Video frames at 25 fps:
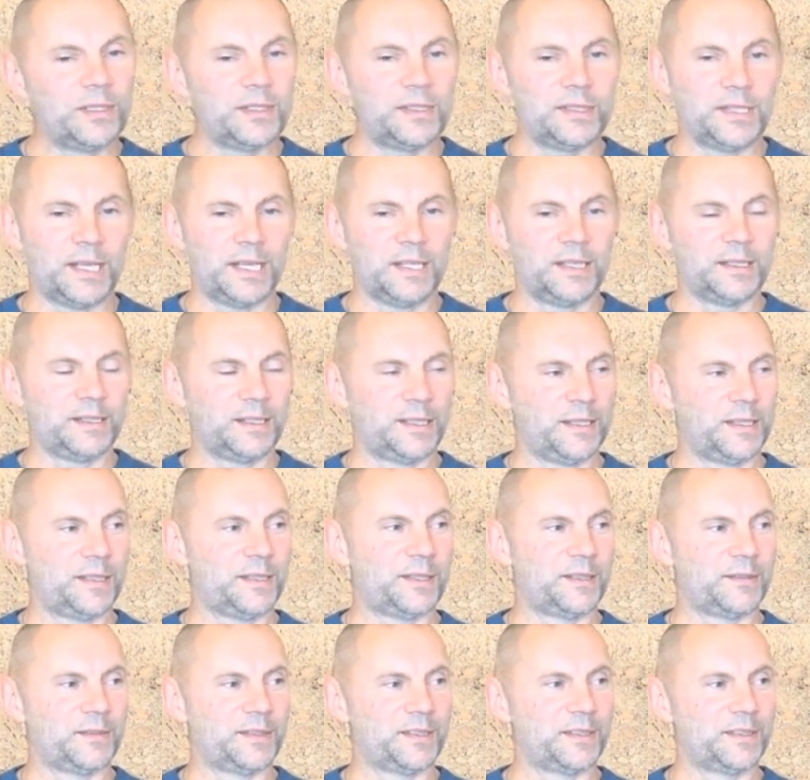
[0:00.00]
Neither
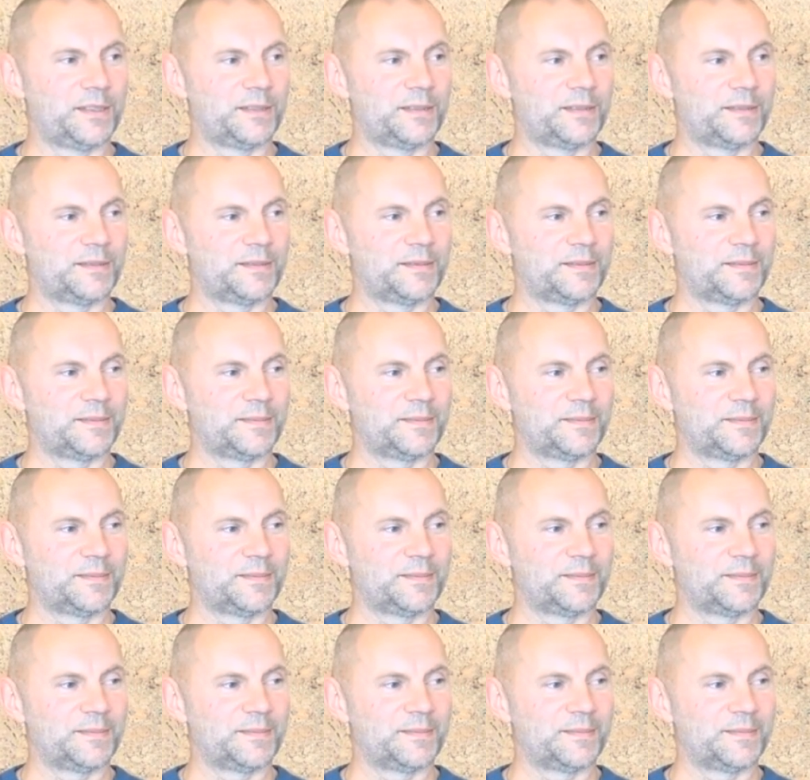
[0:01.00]
this nor that should
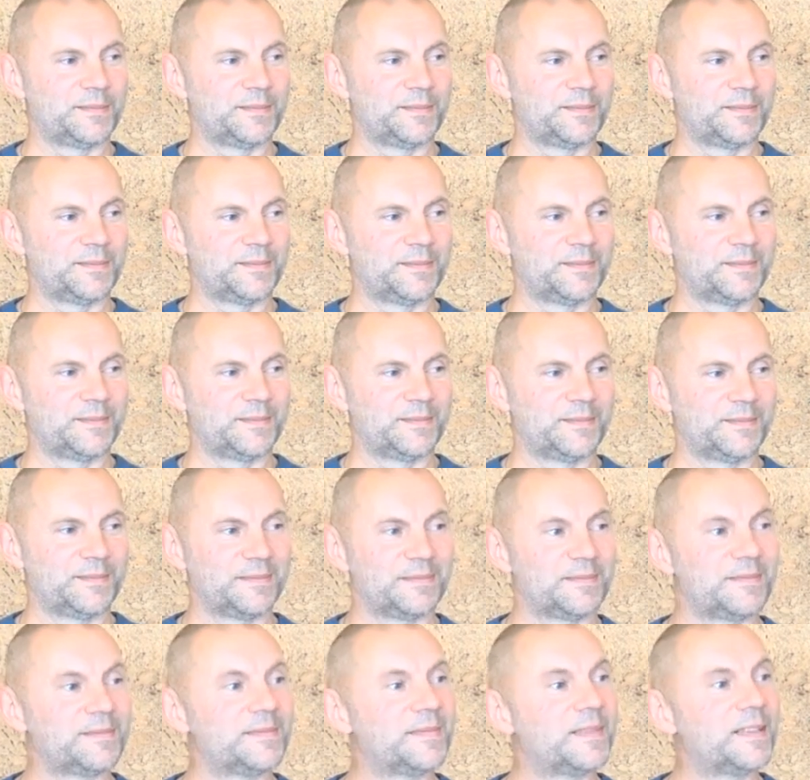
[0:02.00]
be ignored.
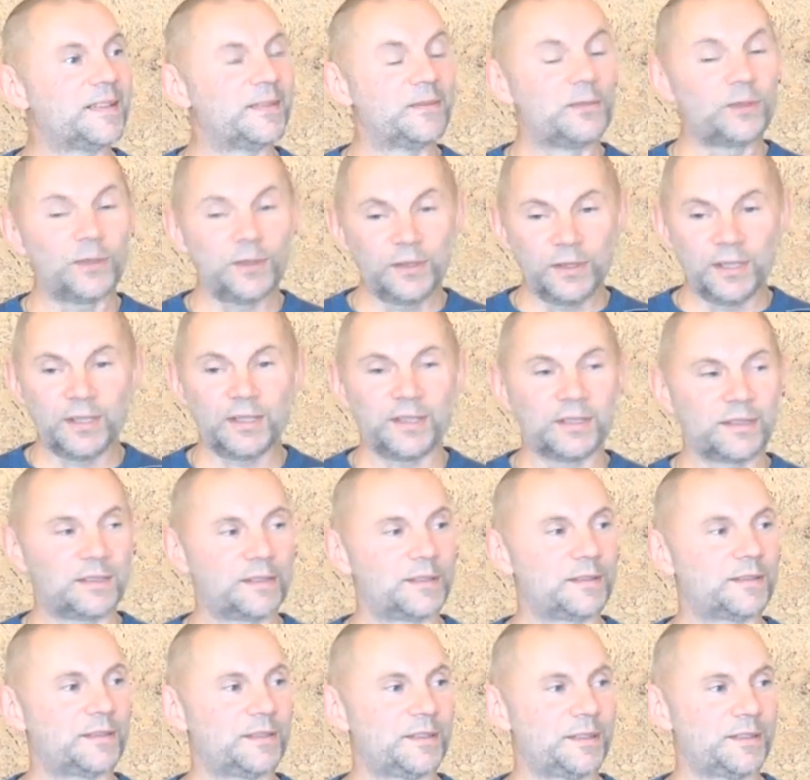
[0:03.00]
And how to
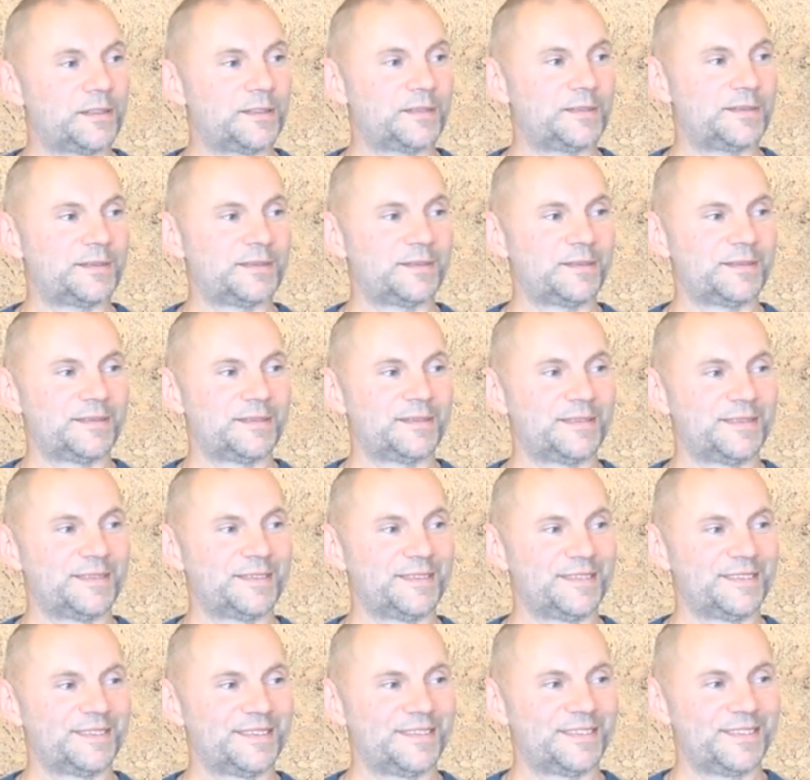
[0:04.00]
do that?
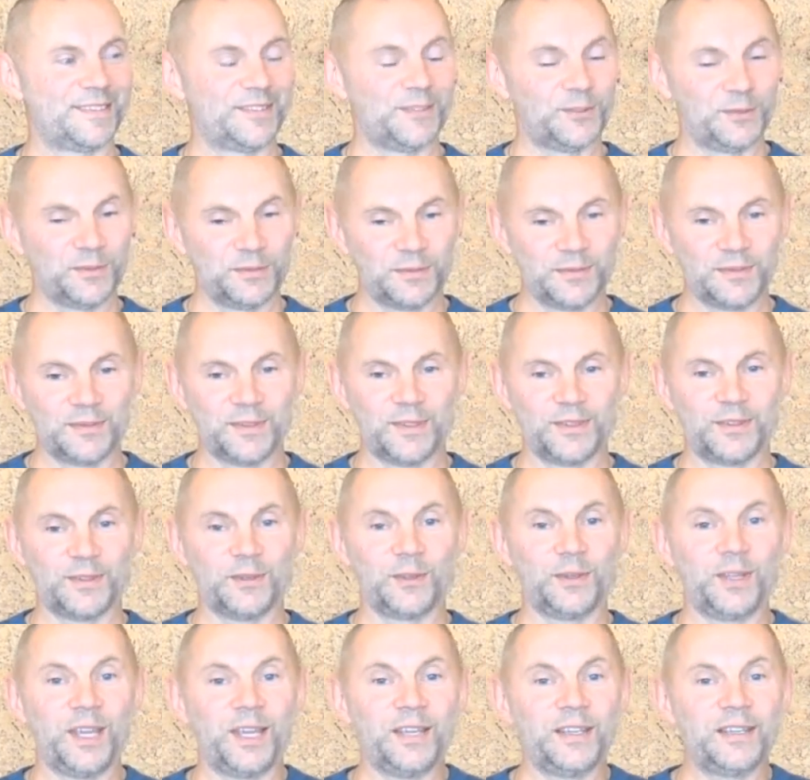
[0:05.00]
There is an act to
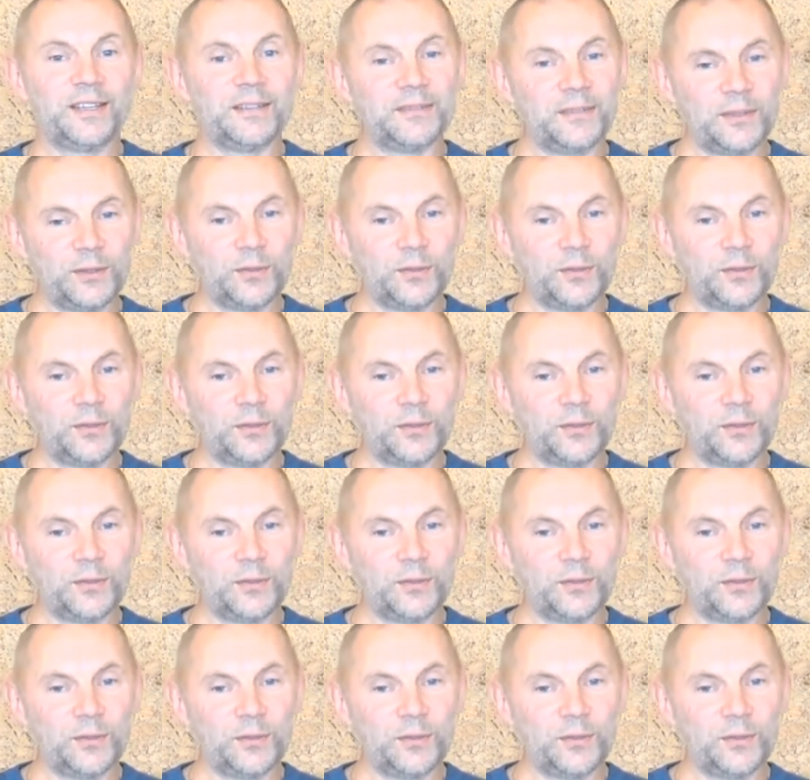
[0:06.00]
it.